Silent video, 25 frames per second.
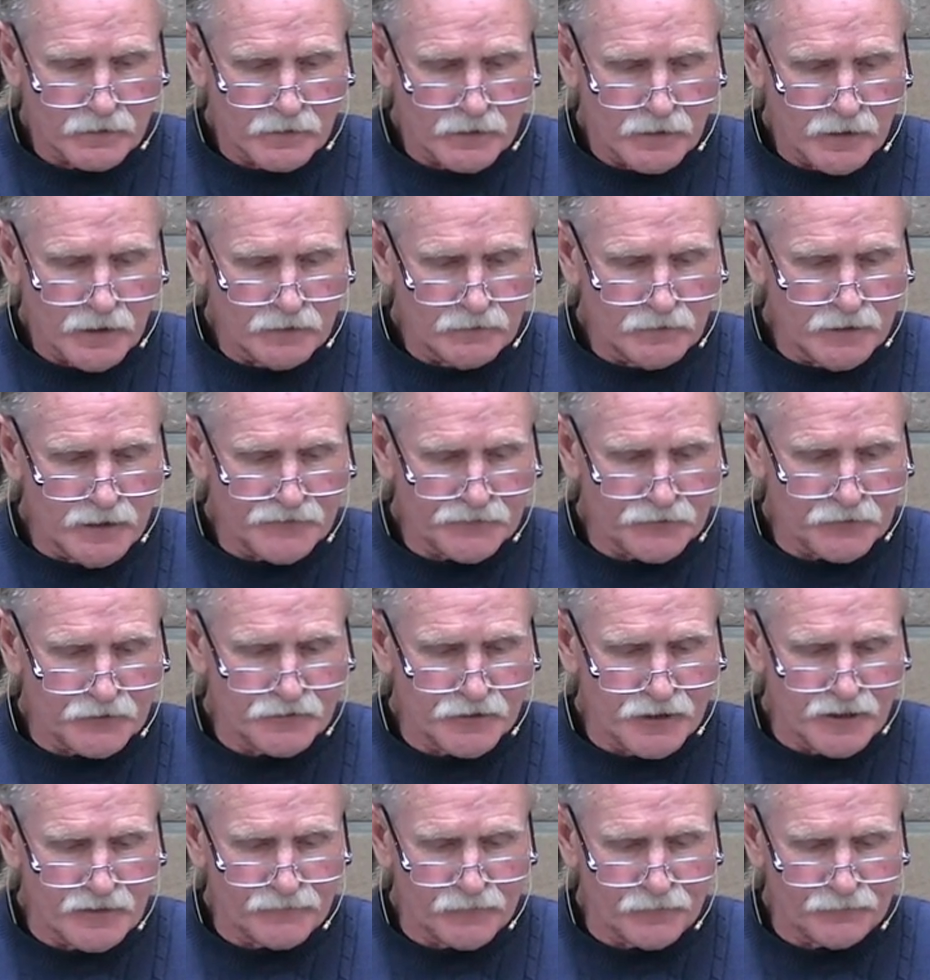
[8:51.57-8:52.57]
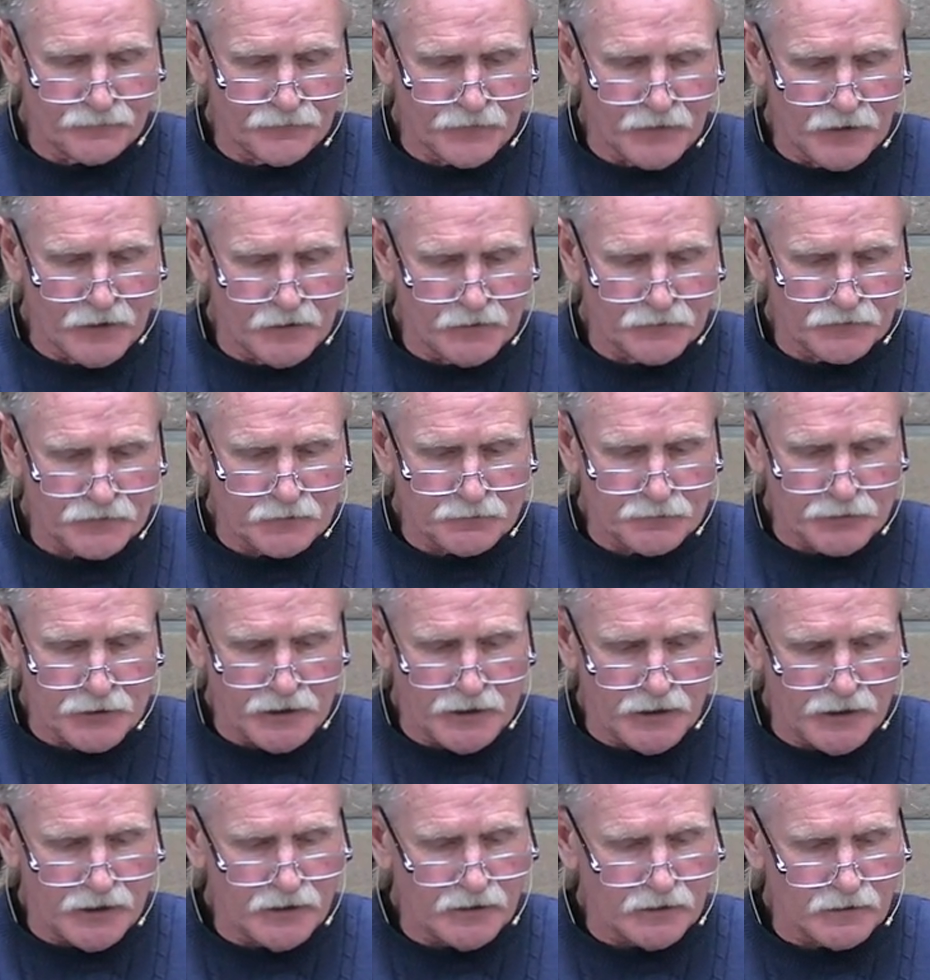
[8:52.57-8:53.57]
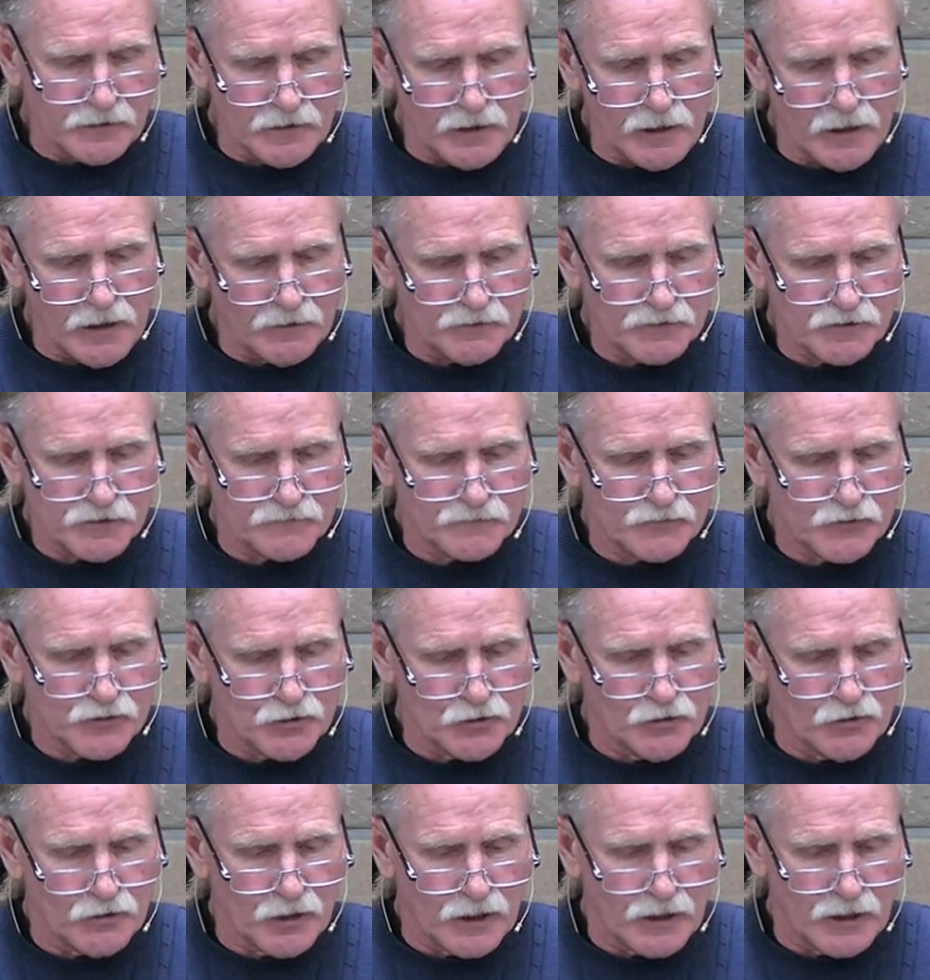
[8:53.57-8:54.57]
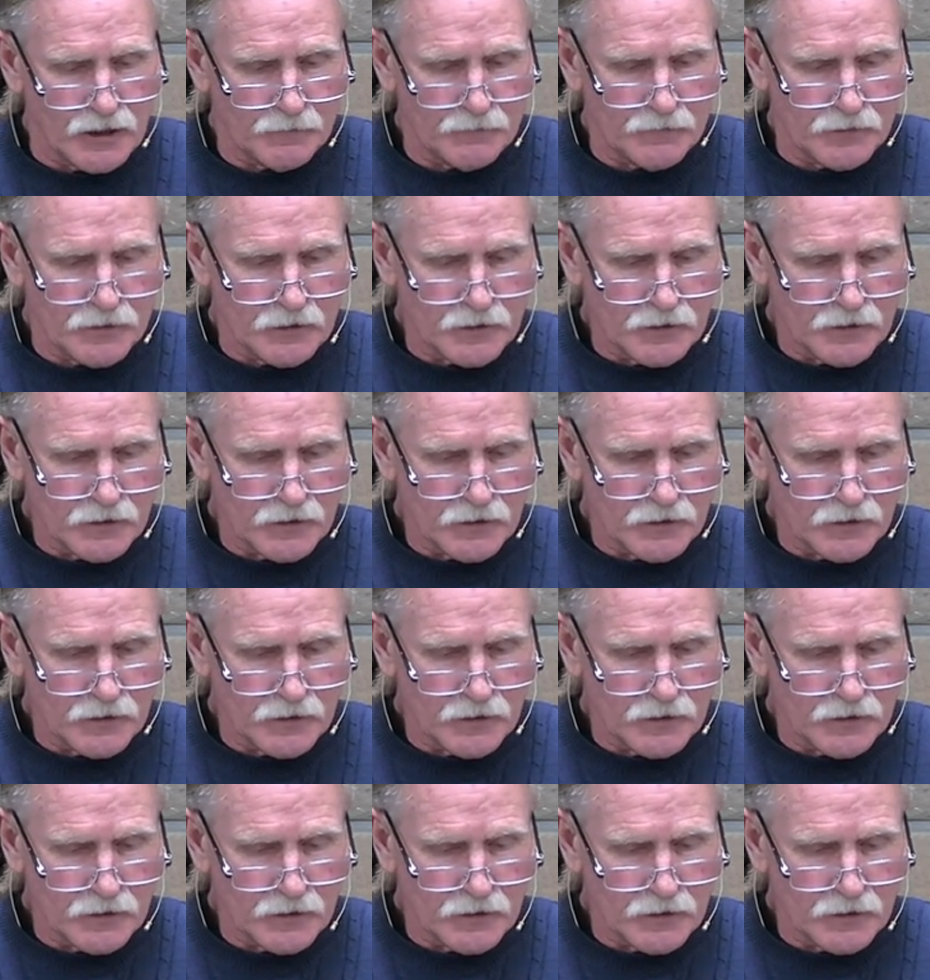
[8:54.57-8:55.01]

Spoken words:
And let there never fail to be in the house of Joab